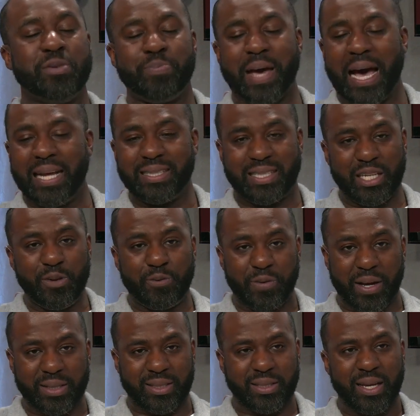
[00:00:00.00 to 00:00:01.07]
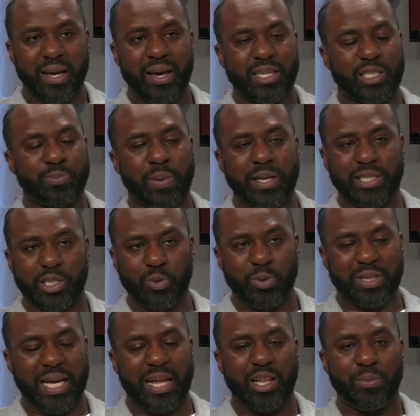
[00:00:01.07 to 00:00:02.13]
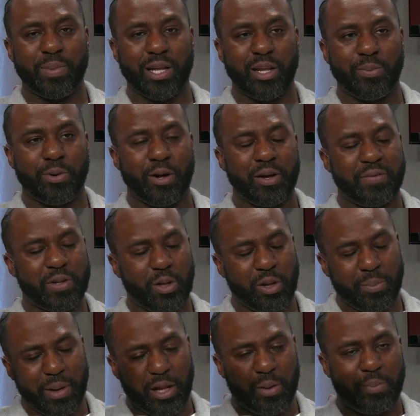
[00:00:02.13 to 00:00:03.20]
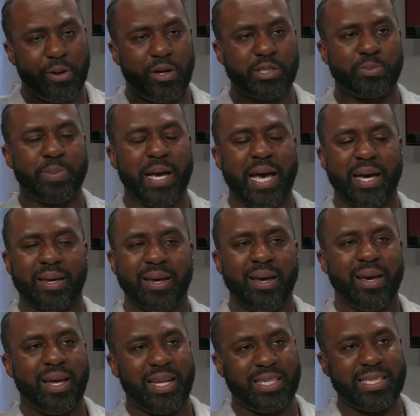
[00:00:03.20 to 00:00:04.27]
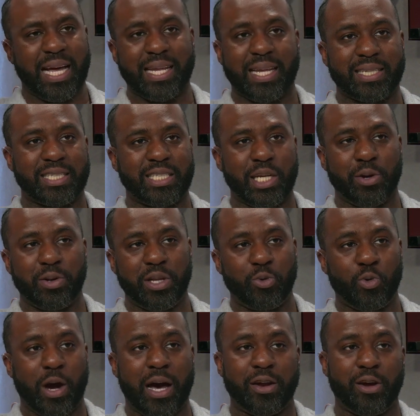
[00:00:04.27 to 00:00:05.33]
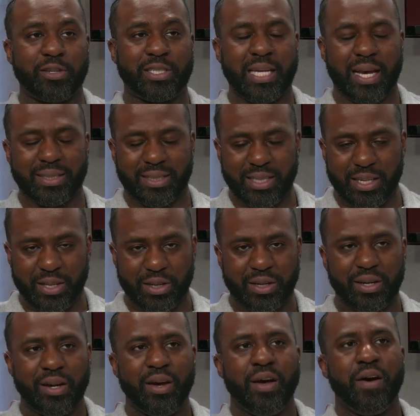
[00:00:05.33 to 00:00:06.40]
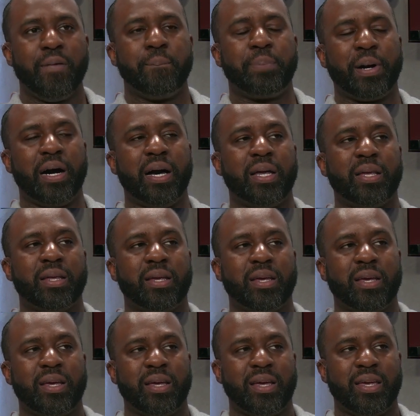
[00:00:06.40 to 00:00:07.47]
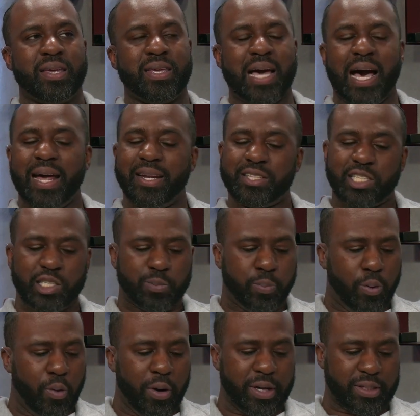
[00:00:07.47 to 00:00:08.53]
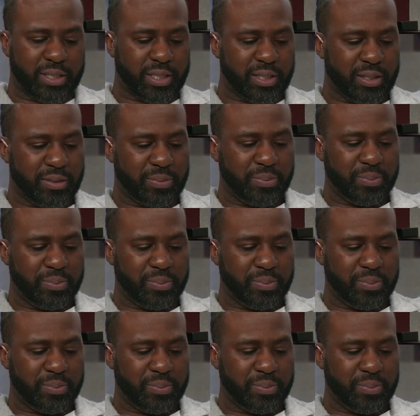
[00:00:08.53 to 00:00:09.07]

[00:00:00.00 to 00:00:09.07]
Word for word: bad defense, especially without LaMelo Ball, even though LaMelo Ball is back. And he's not necessarily Ron Artest either. But Giannis's points